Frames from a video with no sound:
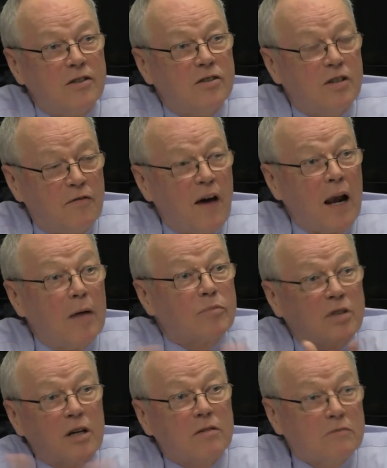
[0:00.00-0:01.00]

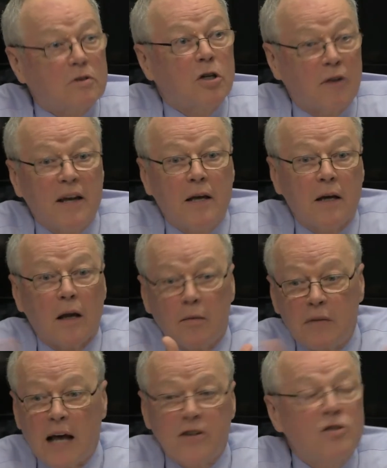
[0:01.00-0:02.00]
developed a
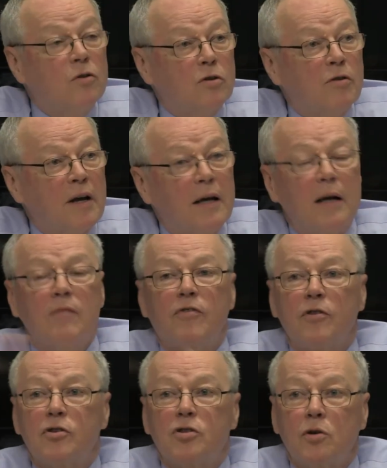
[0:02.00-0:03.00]
curriculum, national curriculum for
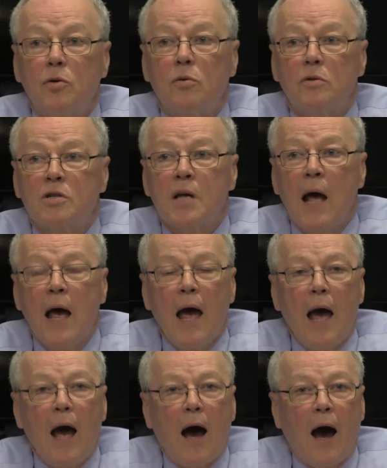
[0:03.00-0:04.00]
the schools.
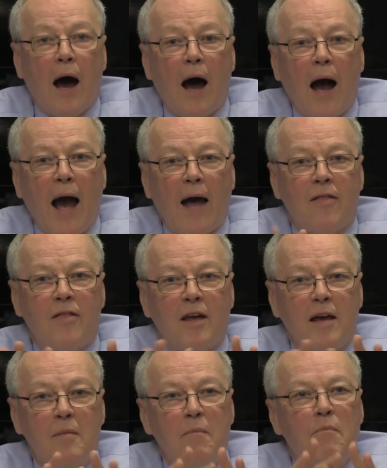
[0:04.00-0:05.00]
And
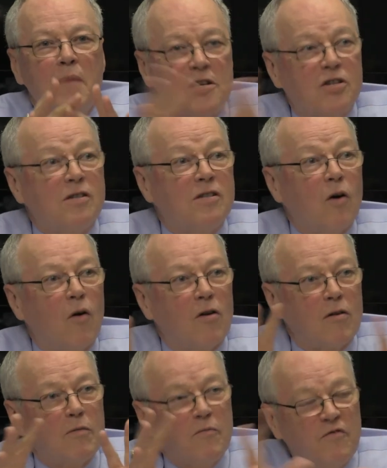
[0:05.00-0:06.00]
the mission or
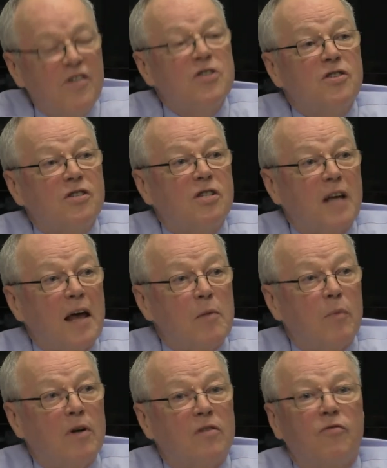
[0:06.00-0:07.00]
vision
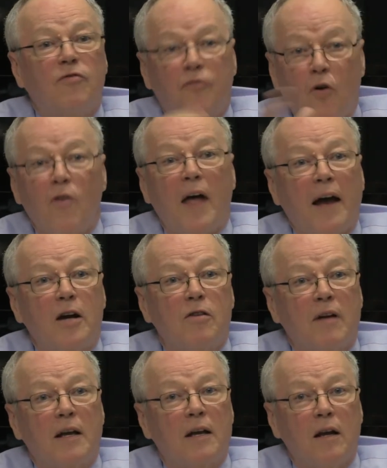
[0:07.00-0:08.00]
statement for that
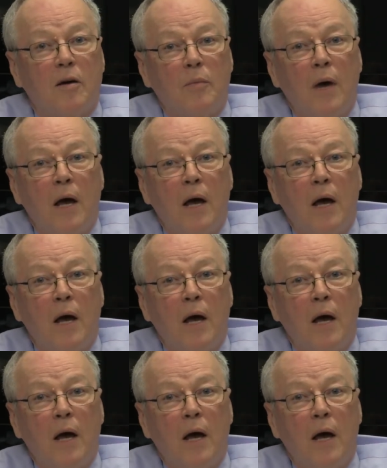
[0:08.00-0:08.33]
curriculum